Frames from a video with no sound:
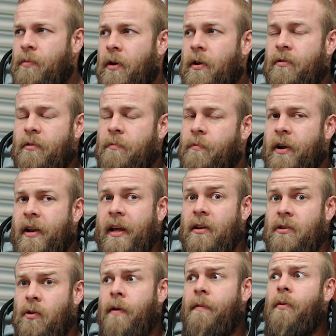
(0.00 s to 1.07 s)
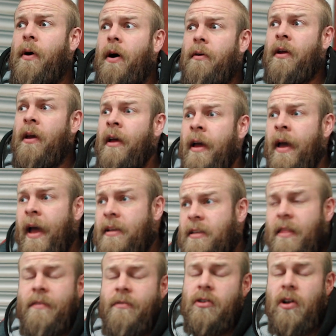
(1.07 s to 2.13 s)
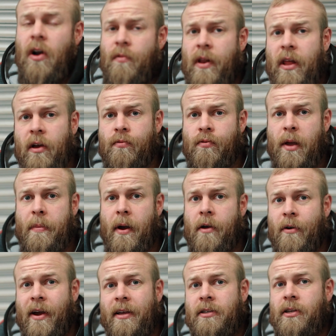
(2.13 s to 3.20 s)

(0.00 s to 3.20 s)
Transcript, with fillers: products from retailers all over the world is that they've just got a really good rebuy rate.